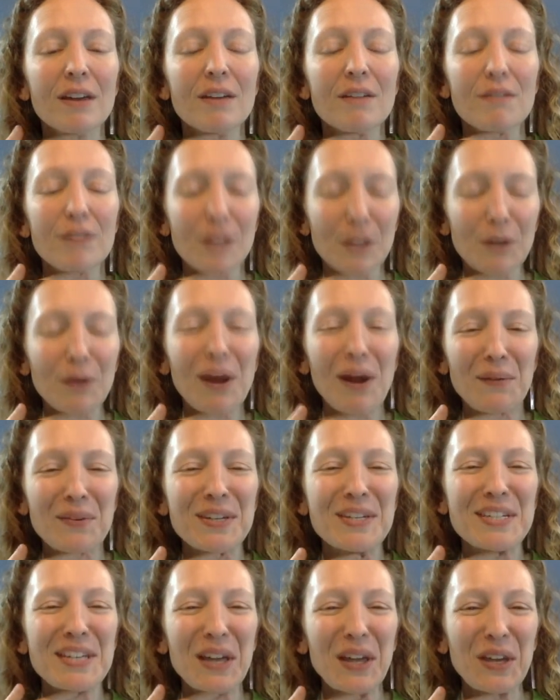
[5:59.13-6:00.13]
Feel around
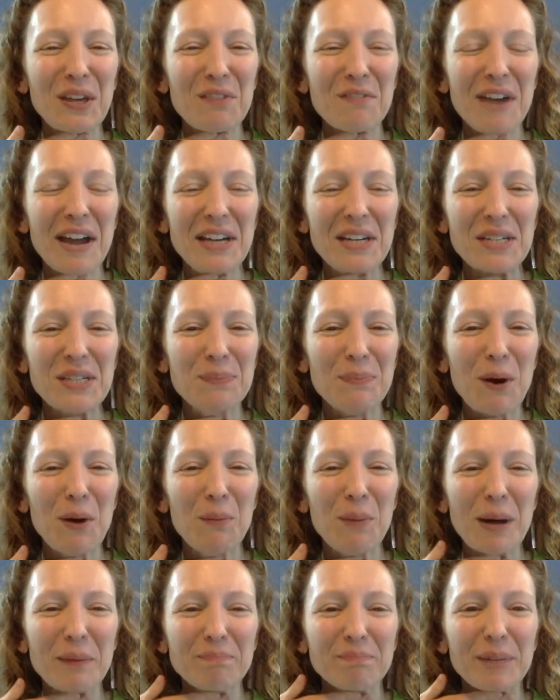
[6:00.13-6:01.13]
until you find a small
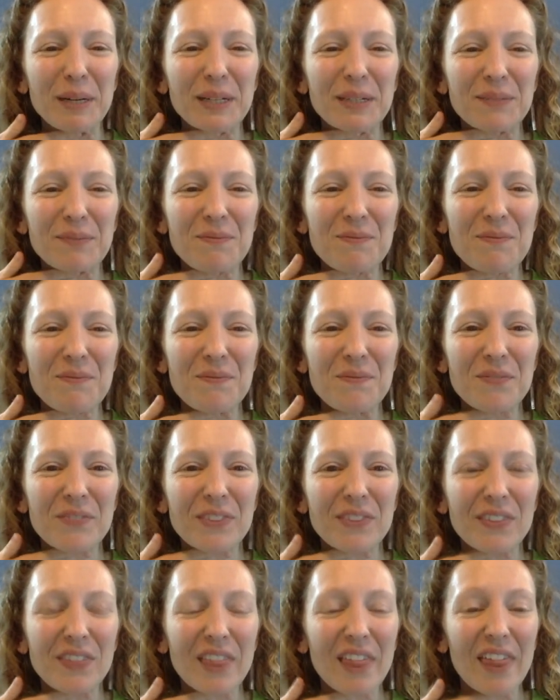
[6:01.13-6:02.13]
bump.
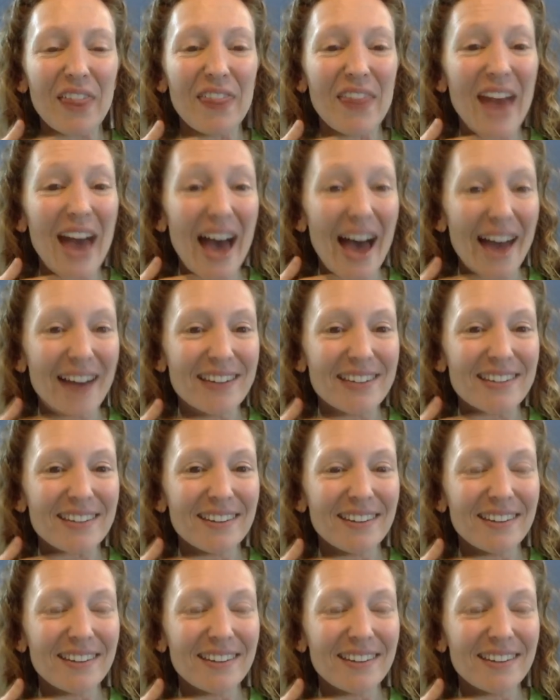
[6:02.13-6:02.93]
That